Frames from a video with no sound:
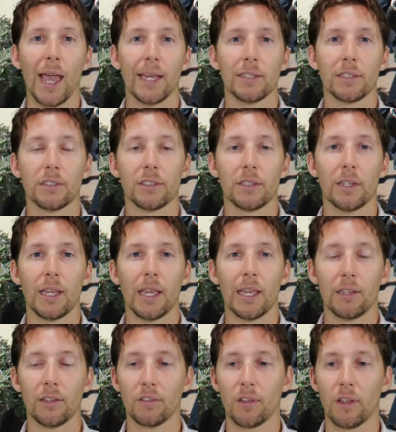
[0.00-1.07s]
and
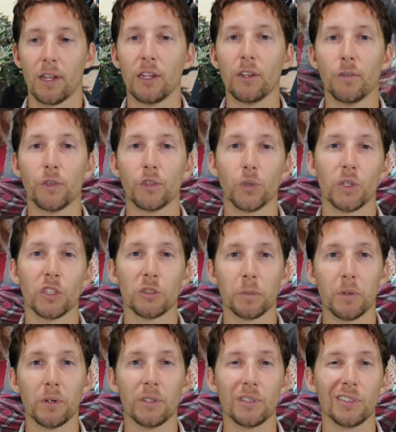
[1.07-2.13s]
it's an individual
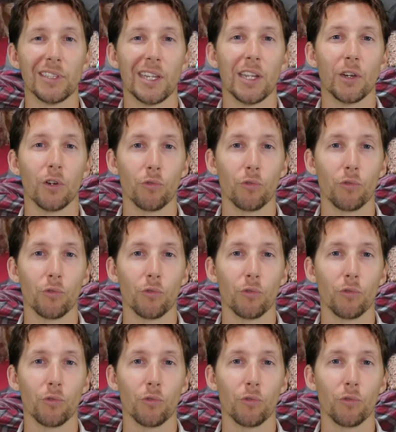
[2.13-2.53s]
experience in a